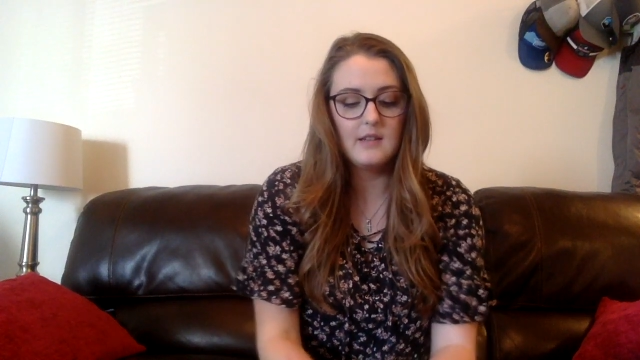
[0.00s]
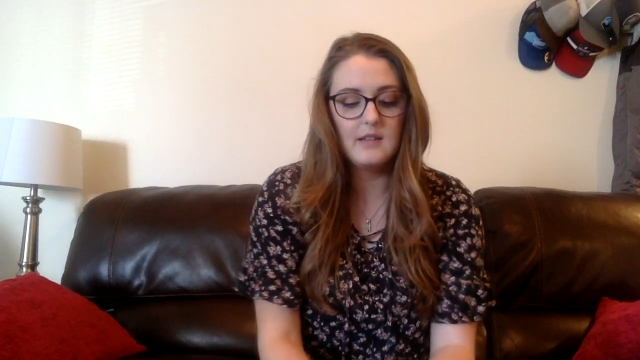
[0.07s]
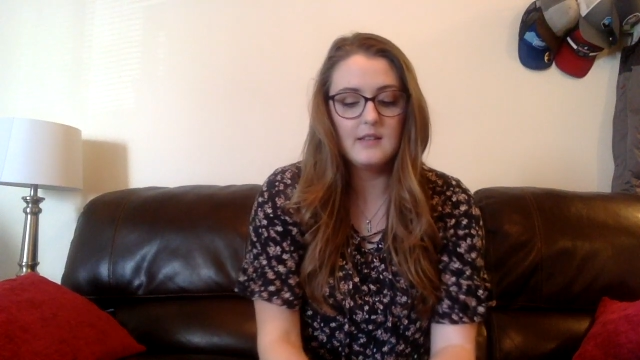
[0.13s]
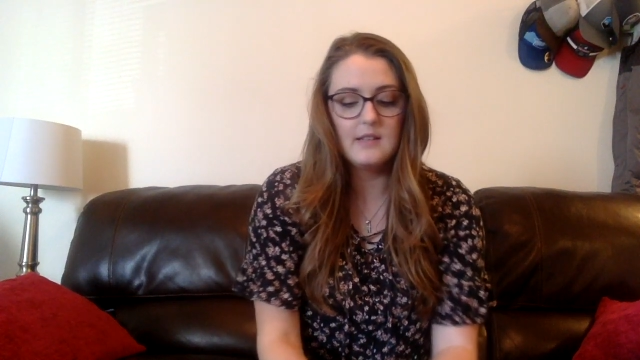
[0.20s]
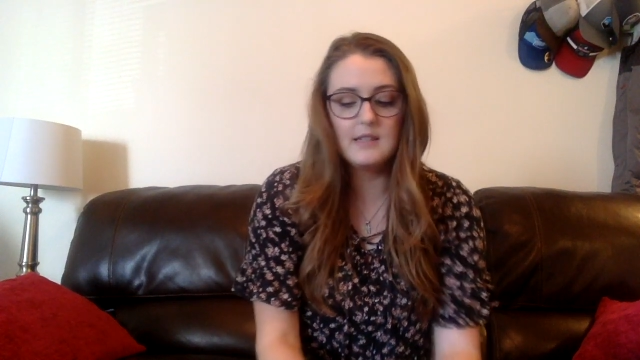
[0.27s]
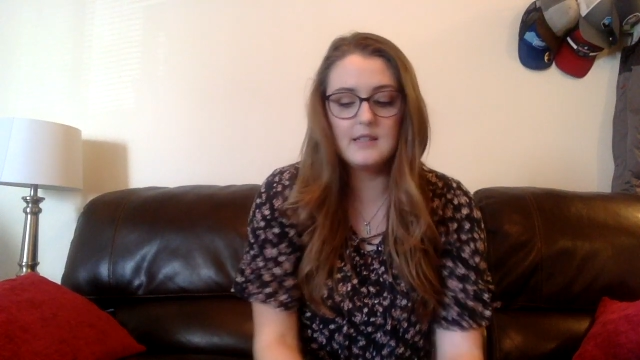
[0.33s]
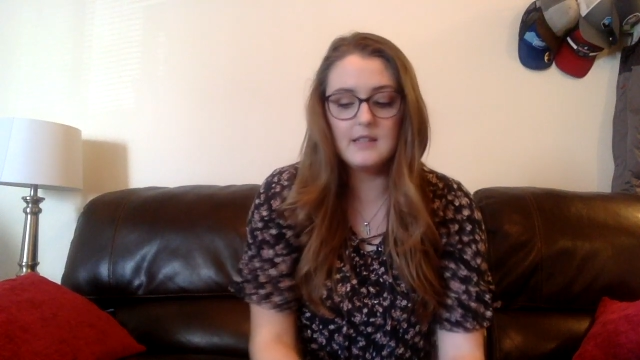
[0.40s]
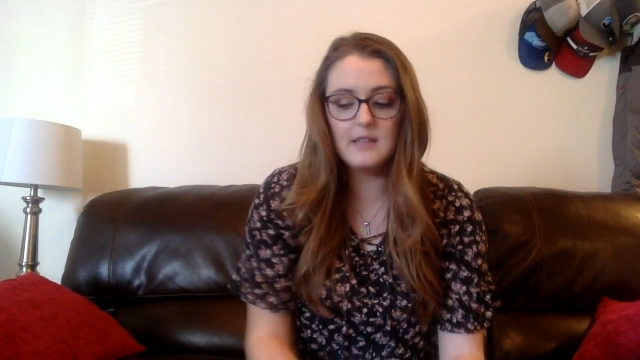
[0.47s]

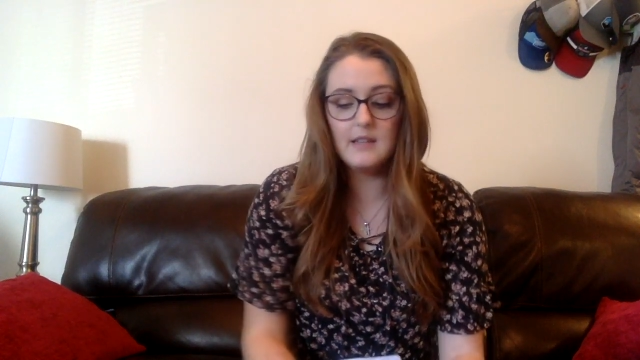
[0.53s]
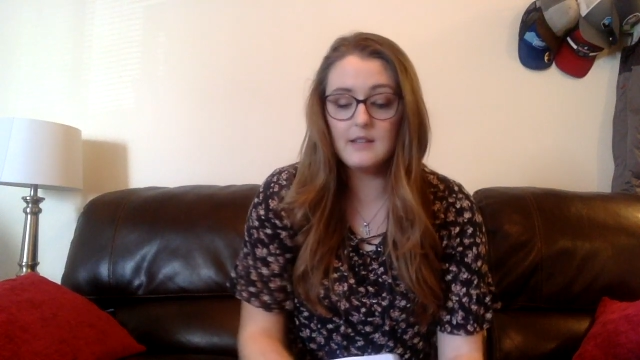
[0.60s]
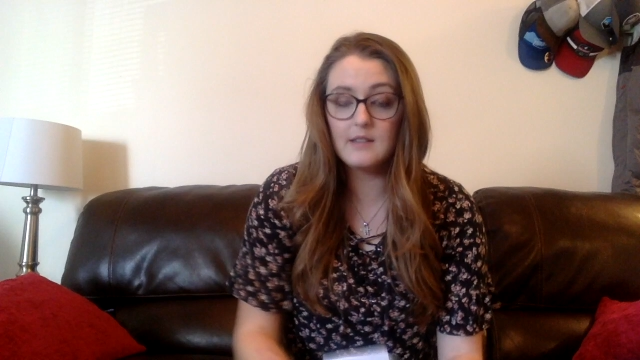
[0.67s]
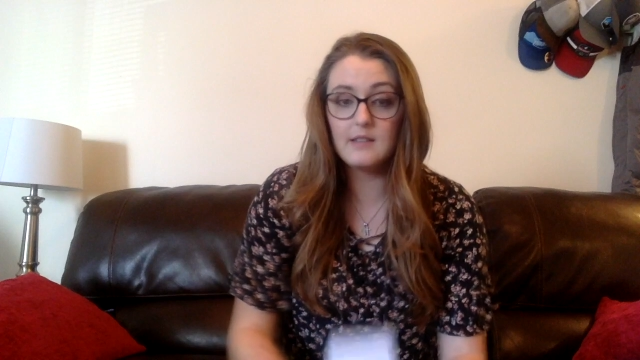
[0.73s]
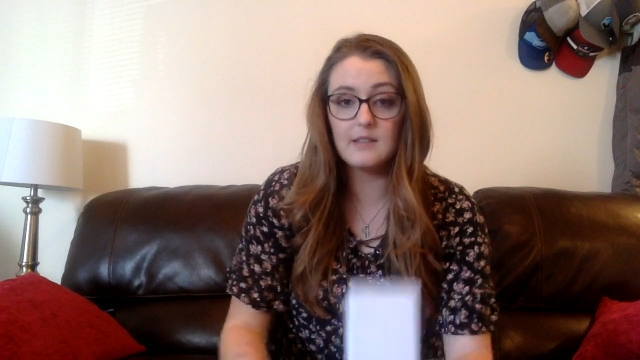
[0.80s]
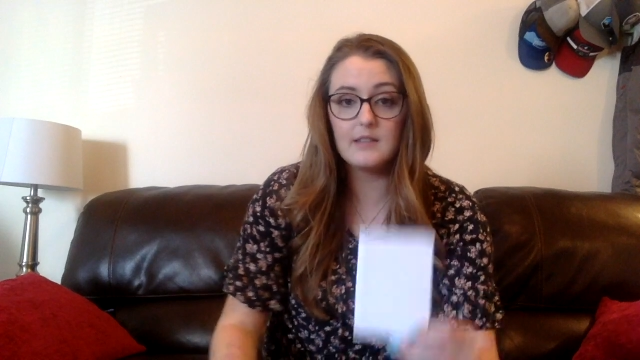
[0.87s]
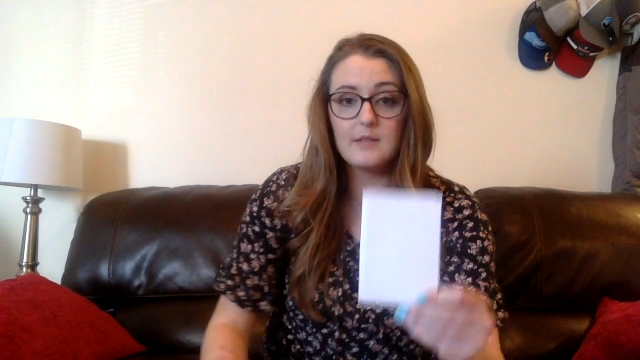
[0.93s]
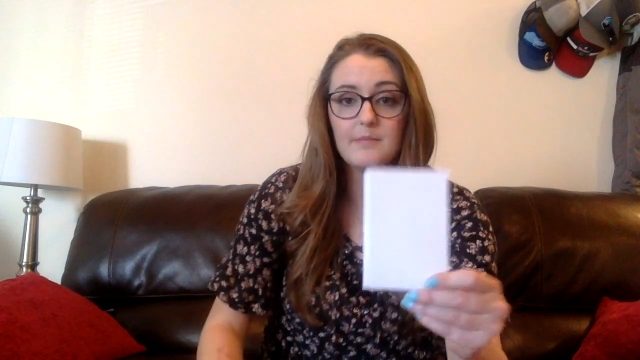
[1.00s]

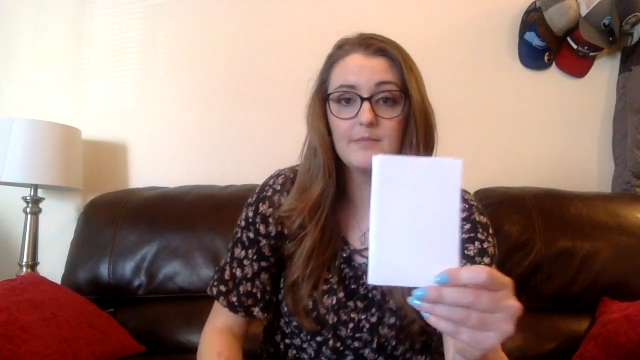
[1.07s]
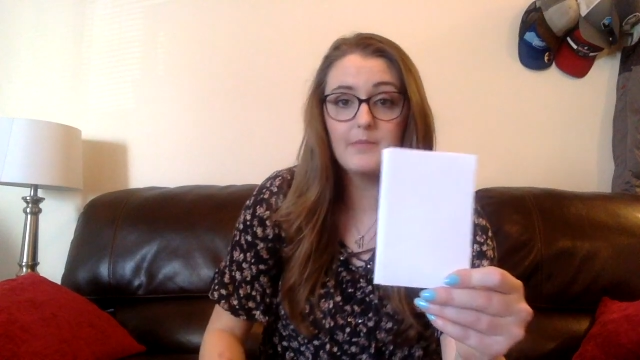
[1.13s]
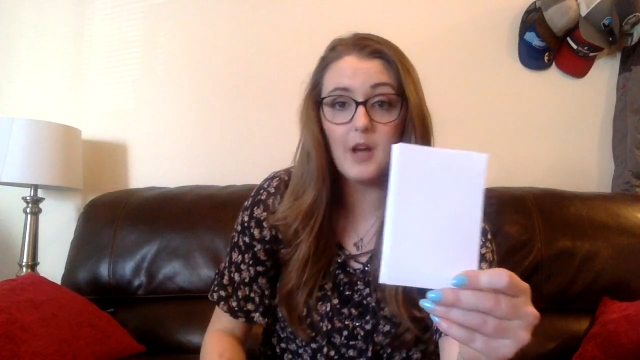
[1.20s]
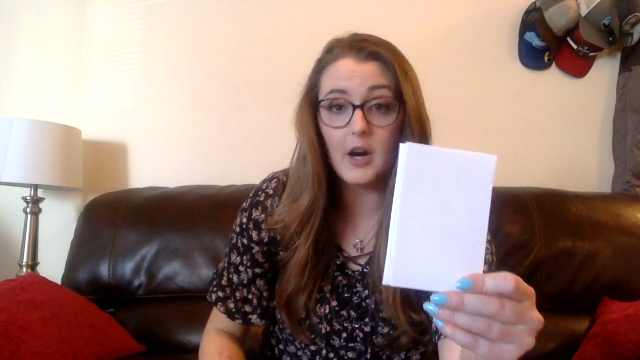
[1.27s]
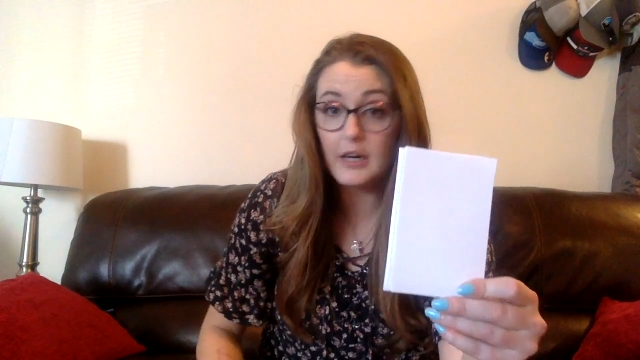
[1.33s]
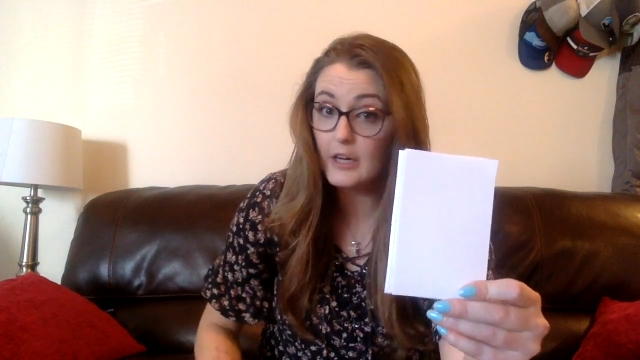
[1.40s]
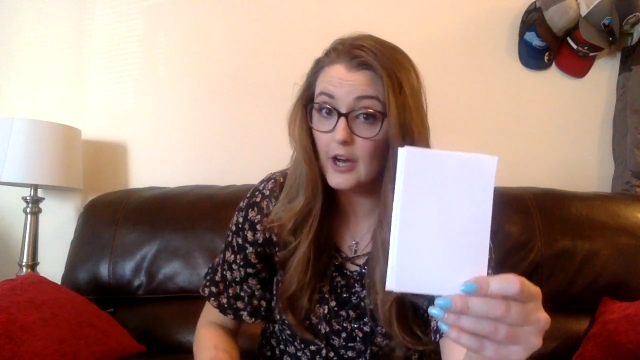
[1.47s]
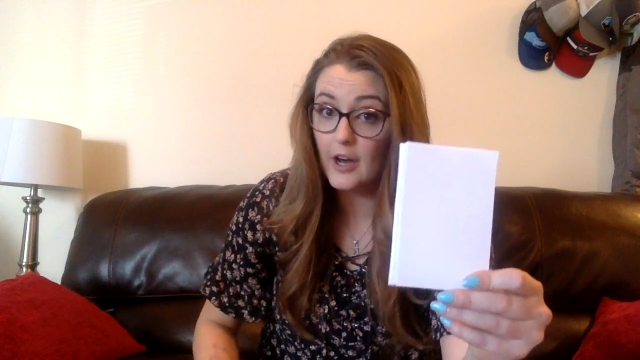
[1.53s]
6 are